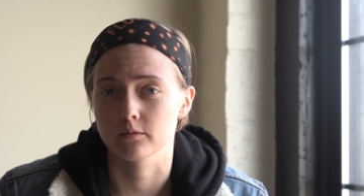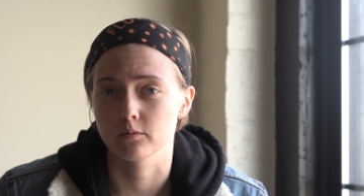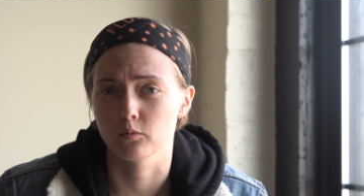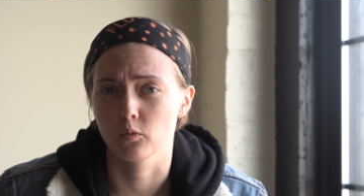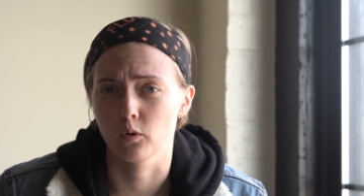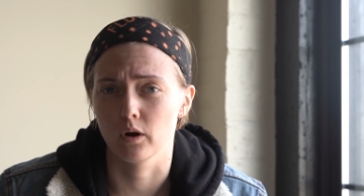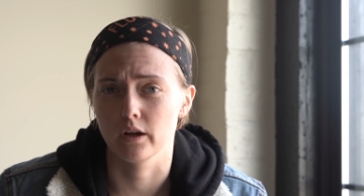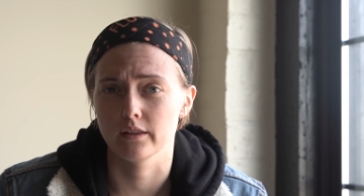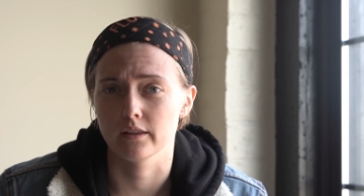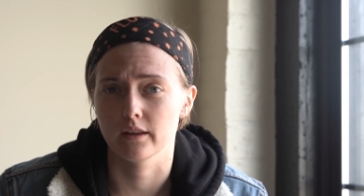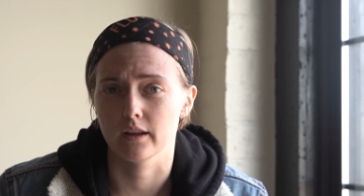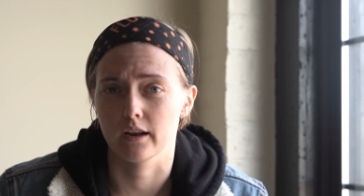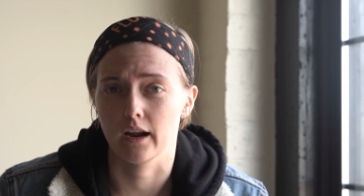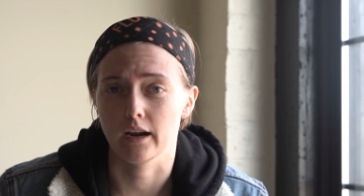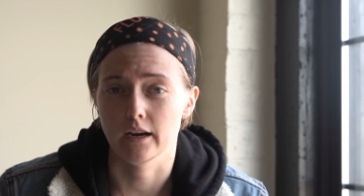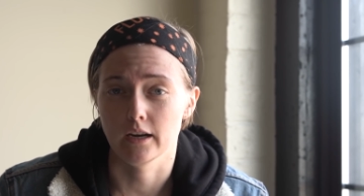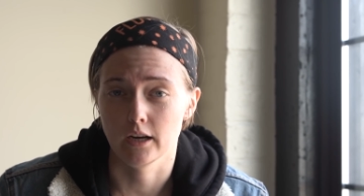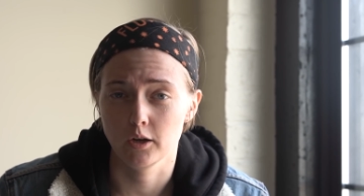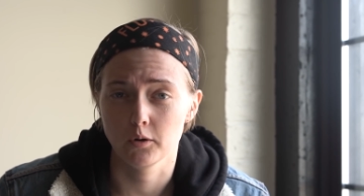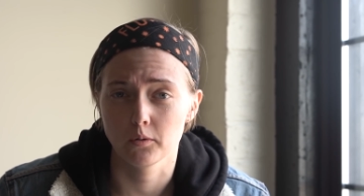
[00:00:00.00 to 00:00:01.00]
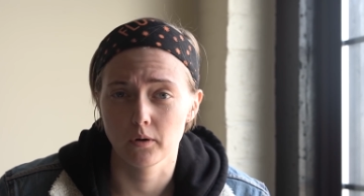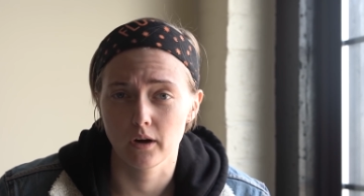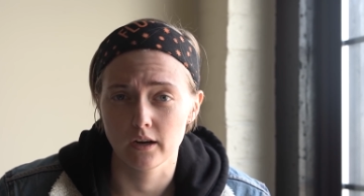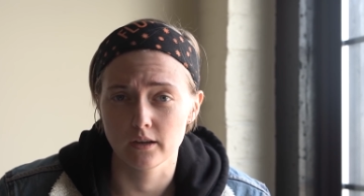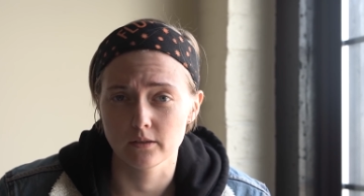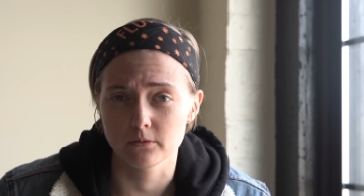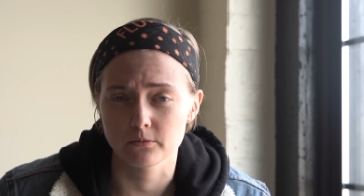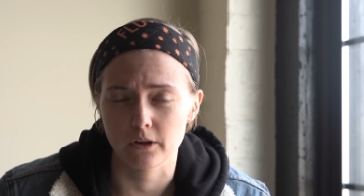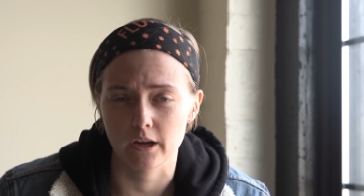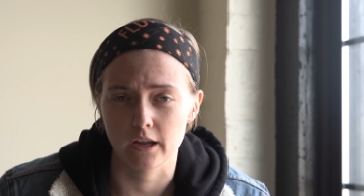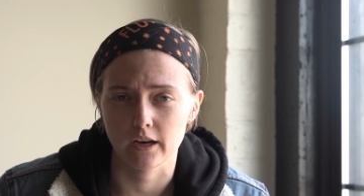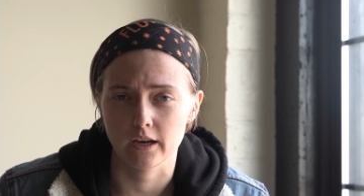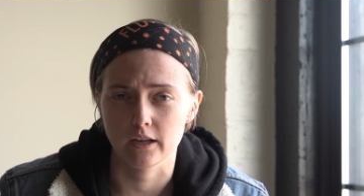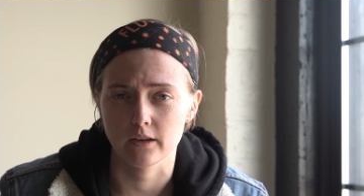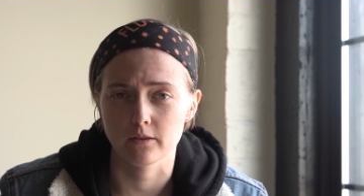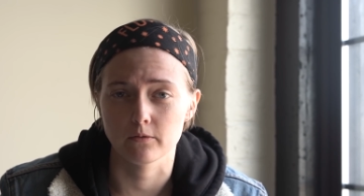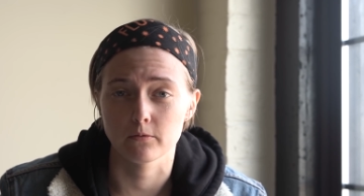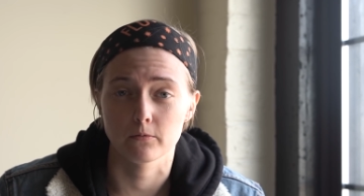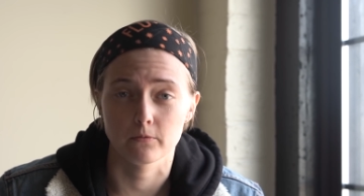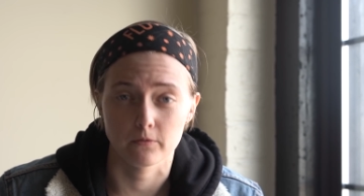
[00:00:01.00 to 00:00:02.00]
one that I knew of and
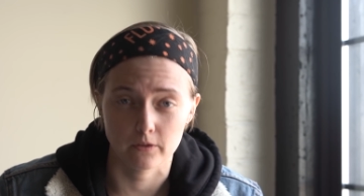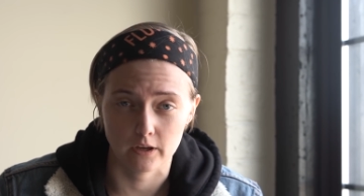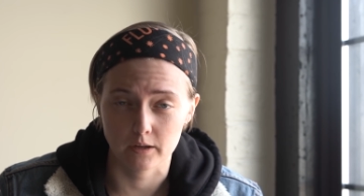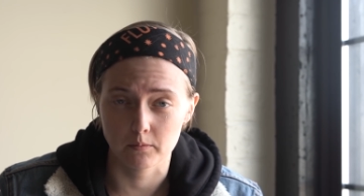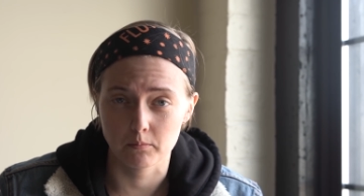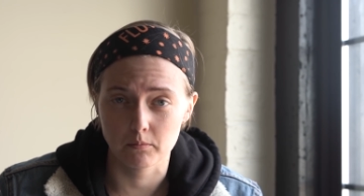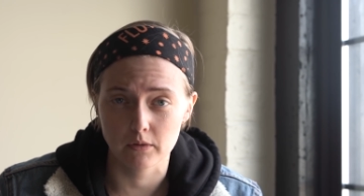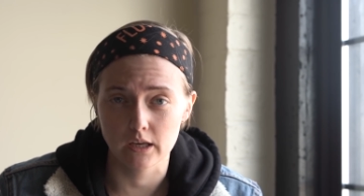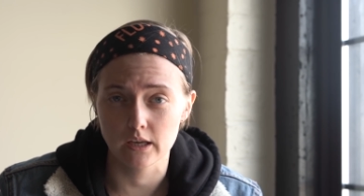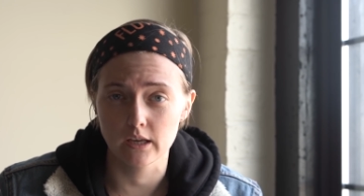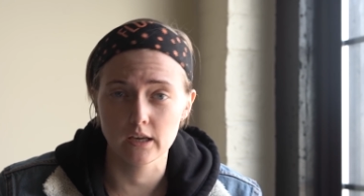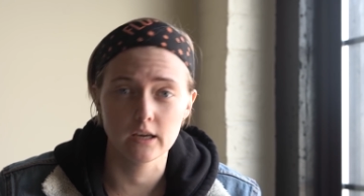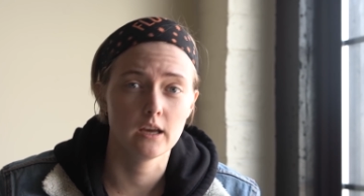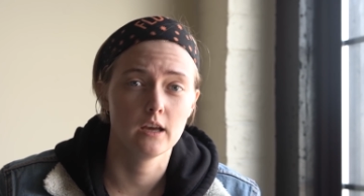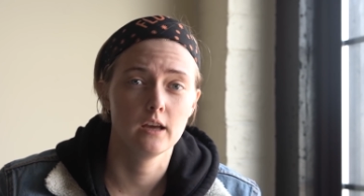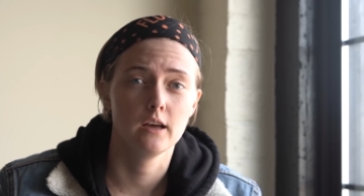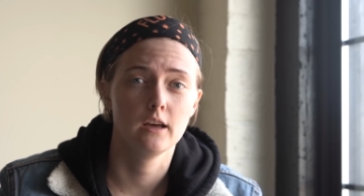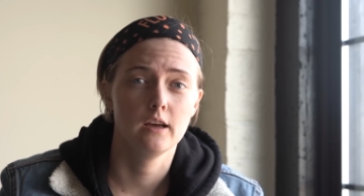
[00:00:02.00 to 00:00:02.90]
it fit me.